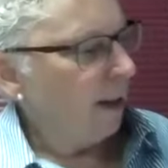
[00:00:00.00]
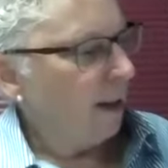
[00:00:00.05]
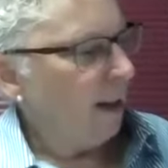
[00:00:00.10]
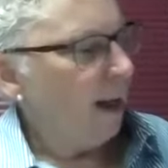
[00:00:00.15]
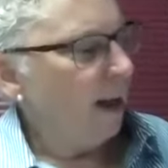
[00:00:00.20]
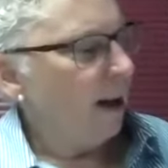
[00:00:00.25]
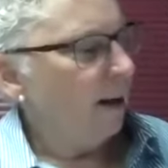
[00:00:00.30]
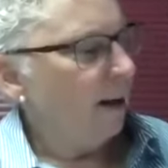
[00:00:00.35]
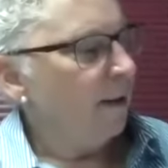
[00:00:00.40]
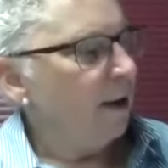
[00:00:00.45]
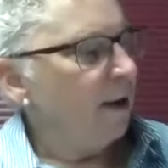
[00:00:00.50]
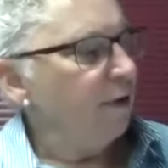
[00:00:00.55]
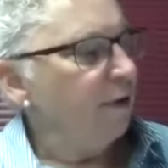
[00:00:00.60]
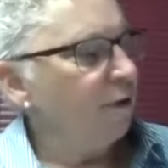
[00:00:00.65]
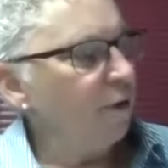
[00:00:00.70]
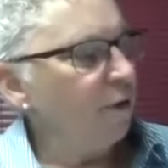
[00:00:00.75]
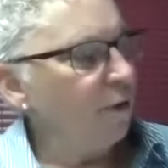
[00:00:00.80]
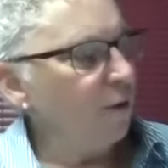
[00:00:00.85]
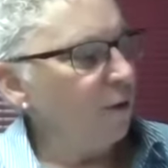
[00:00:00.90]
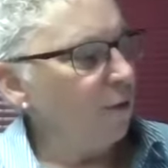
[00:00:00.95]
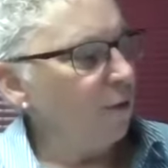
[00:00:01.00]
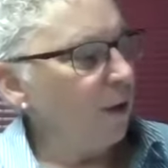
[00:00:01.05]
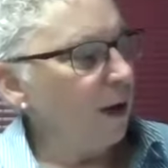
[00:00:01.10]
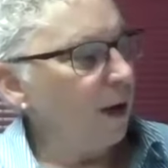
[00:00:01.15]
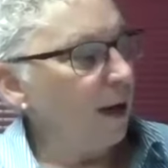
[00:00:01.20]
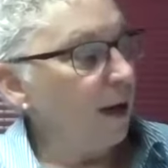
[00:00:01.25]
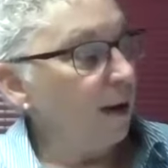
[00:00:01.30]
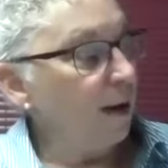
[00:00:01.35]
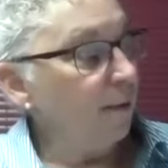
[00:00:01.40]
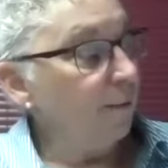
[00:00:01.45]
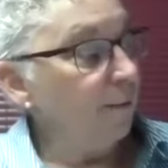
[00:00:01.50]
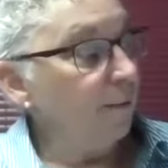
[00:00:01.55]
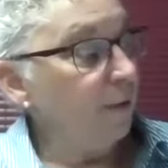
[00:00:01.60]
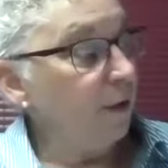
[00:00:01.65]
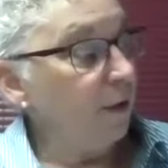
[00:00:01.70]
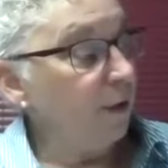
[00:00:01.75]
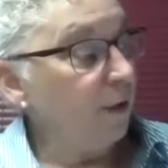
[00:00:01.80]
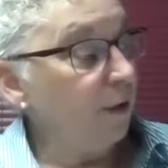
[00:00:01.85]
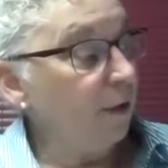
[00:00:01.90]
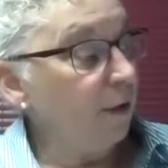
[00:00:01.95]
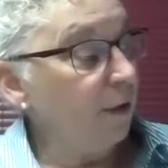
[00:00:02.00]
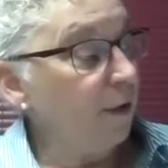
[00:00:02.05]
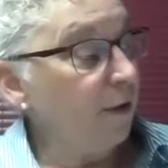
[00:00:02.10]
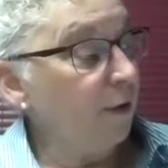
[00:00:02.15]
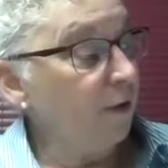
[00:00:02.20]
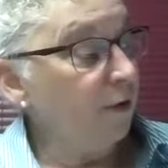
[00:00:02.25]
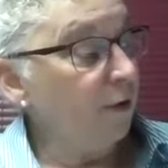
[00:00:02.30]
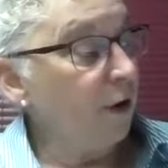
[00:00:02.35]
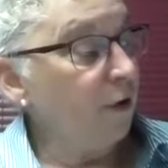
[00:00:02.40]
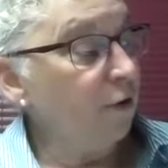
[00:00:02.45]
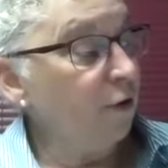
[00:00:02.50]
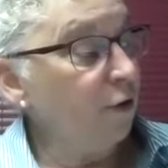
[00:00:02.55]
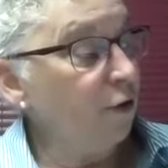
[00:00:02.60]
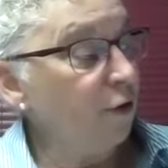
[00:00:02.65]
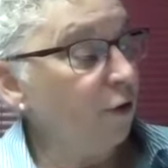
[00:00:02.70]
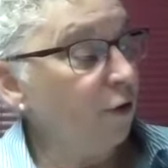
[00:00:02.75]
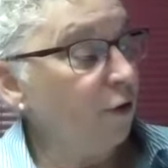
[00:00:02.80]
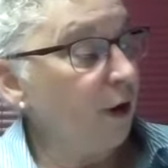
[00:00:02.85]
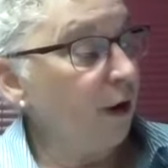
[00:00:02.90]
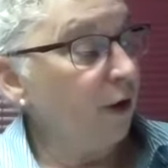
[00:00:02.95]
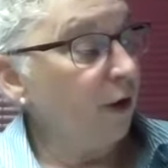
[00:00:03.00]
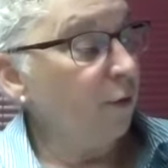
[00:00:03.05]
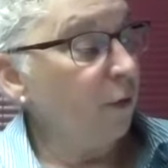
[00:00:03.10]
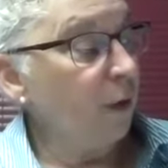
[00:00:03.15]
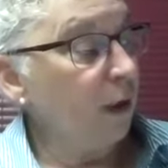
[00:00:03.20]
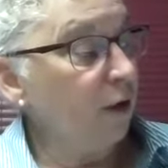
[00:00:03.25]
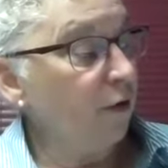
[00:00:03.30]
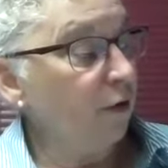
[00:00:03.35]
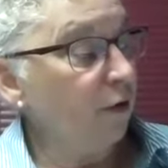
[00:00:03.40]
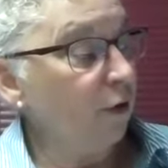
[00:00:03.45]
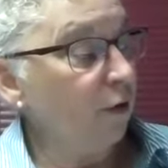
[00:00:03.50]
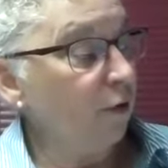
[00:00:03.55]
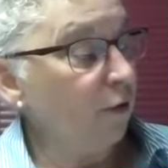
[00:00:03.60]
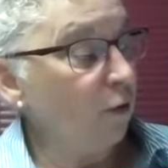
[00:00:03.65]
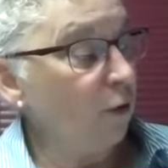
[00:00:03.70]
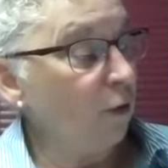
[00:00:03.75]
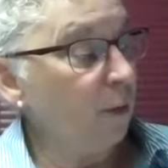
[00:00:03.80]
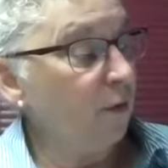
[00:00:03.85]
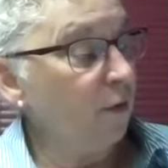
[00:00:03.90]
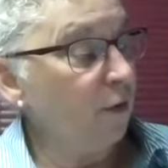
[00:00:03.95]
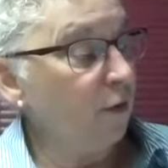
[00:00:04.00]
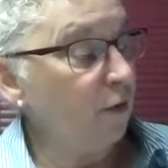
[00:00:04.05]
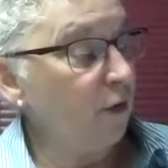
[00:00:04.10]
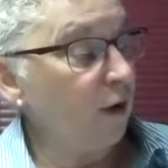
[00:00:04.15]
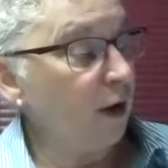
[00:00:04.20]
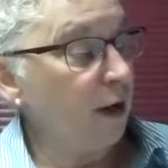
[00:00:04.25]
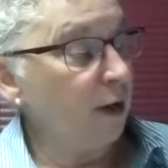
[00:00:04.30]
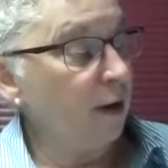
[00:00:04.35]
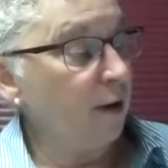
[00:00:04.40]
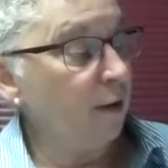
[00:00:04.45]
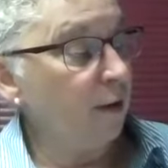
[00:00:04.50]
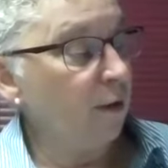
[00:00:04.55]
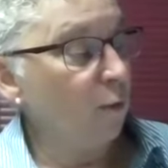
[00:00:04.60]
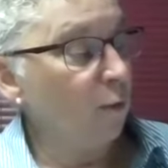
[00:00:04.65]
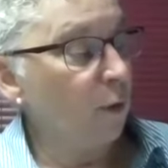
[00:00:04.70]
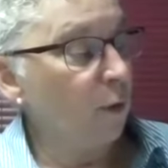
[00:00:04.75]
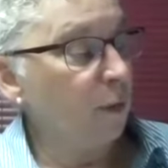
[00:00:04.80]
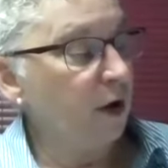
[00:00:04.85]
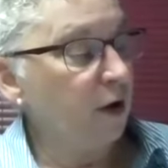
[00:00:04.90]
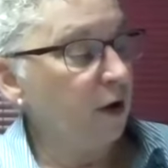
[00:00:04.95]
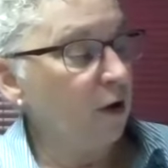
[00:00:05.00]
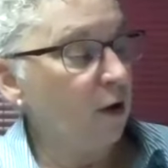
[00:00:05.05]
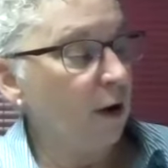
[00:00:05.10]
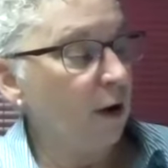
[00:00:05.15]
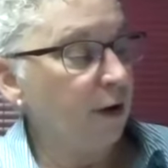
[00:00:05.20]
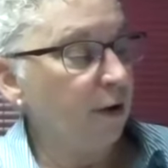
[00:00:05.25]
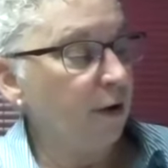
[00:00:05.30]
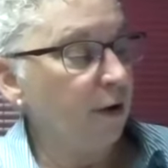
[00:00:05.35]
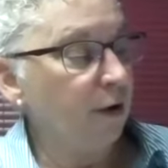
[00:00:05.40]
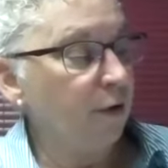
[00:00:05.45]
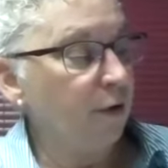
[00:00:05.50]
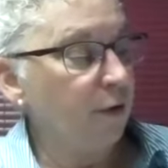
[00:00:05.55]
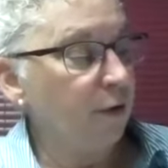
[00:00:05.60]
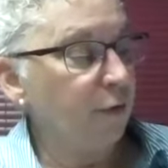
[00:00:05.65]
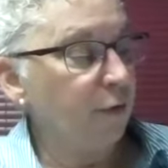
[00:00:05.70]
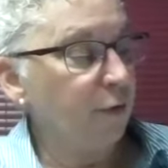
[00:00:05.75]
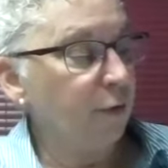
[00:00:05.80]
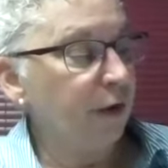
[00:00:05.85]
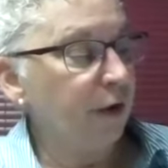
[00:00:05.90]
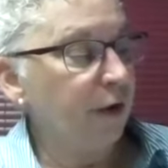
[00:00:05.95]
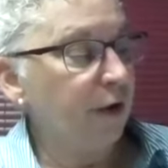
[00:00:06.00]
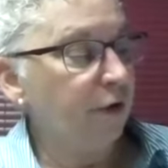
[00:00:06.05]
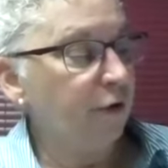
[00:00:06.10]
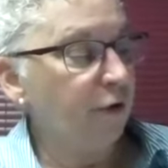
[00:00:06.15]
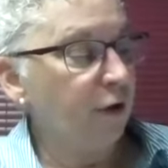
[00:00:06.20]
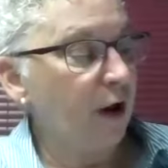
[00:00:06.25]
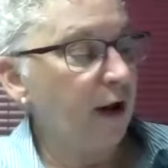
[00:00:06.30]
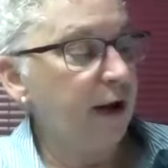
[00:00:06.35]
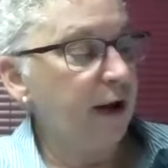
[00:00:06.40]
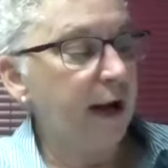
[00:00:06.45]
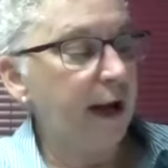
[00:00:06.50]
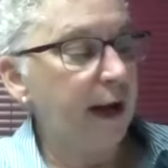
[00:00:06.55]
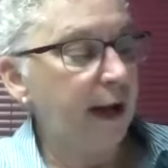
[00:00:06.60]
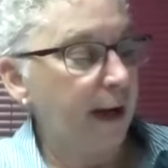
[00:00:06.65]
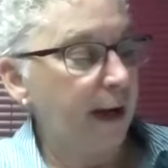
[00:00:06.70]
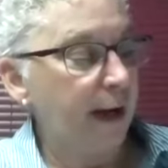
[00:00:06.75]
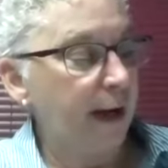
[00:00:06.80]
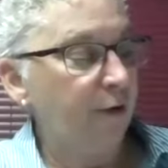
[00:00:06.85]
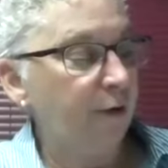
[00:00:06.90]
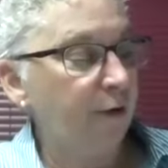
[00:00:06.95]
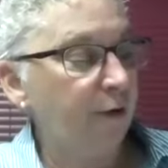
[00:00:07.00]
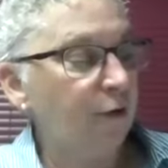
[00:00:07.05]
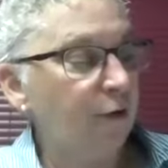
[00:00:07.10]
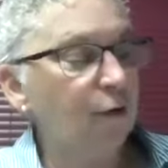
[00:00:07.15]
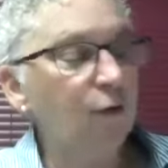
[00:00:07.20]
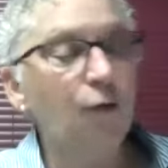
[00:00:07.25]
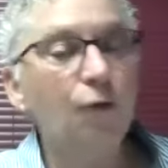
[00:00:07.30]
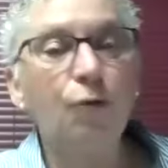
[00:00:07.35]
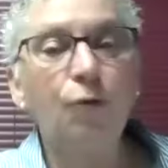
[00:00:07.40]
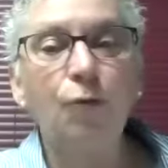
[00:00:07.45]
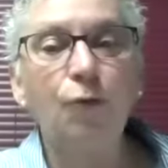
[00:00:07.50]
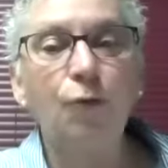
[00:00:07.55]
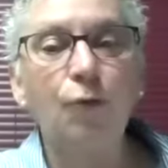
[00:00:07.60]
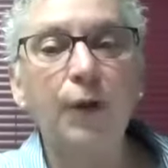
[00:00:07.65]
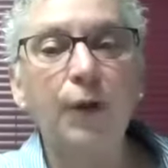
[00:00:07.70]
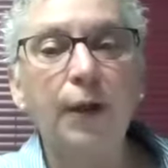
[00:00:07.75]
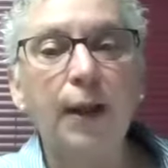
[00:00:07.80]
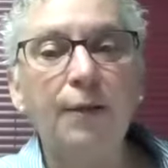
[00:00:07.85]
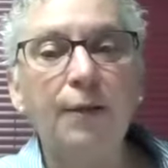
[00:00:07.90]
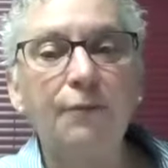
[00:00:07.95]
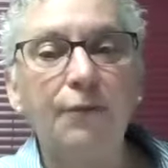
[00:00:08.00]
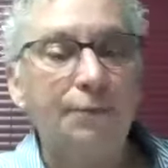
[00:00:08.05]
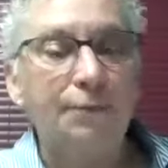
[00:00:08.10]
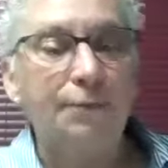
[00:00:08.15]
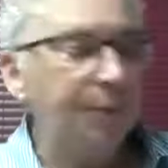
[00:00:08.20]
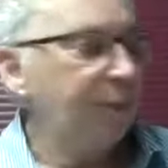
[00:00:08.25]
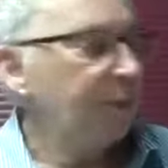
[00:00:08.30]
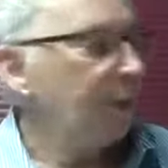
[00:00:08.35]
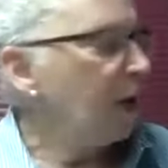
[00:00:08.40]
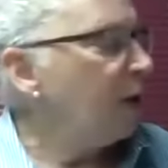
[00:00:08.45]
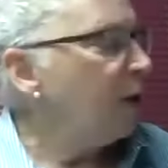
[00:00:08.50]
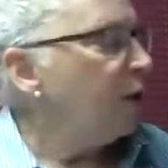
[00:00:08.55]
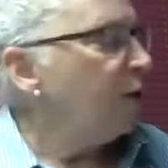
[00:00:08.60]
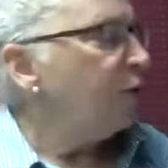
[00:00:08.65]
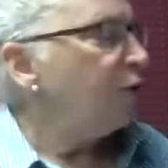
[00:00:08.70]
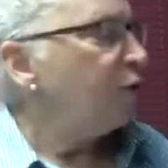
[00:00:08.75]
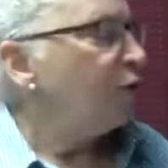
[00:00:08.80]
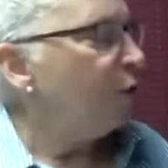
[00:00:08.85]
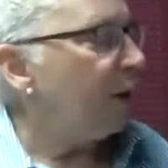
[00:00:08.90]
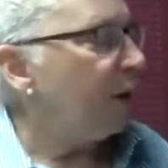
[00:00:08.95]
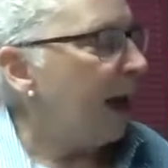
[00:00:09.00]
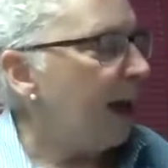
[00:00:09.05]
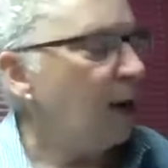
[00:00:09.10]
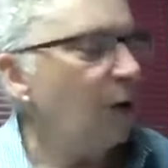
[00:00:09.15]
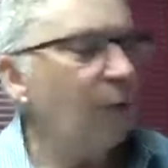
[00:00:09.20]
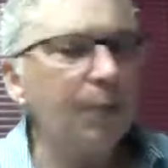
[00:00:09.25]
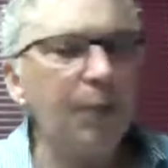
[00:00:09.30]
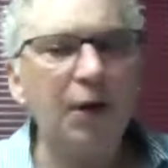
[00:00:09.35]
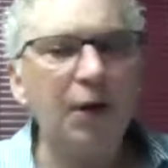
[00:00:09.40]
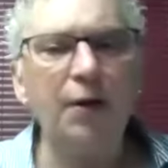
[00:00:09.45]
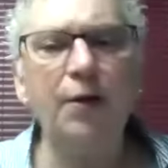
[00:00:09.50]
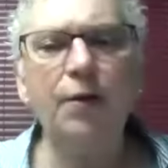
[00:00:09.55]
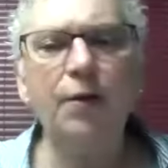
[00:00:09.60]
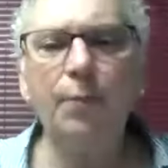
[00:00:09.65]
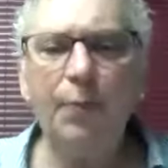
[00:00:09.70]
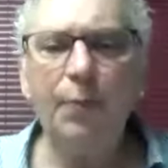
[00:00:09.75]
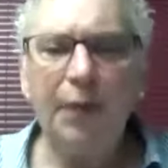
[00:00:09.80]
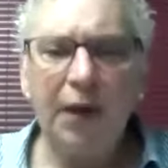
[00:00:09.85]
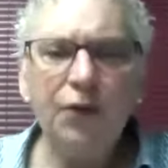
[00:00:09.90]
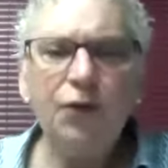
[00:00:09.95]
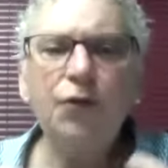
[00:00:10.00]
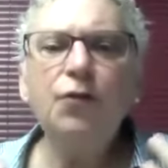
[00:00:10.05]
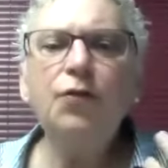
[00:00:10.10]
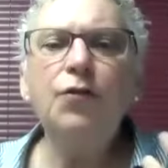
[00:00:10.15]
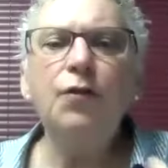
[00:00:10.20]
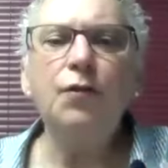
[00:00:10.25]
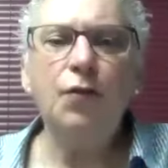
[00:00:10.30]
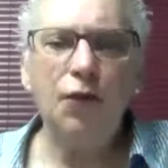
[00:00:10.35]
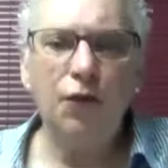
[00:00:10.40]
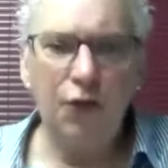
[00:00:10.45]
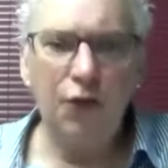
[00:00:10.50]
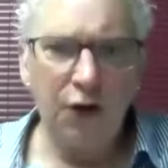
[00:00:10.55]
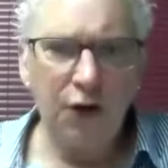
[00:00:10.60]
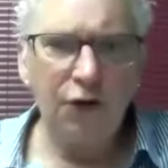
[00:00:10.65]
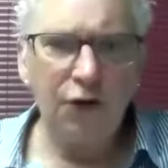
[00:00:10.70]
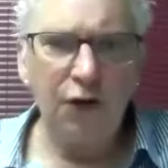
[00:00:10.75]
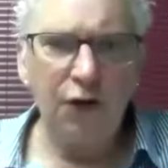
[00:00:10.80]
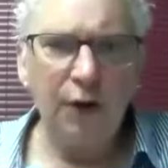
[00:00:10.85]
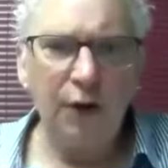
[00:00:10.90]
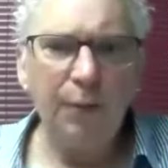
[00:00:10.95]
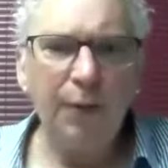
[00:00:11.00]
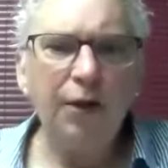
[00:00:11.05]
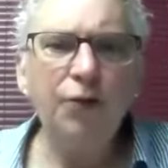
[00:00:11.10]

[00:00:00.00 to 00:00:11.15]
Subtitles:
Yeah, so the session 2 next week is the storm of sin, the woman caught in adultery, John 8, 2 through 11. So that'll be the basis of the teaching.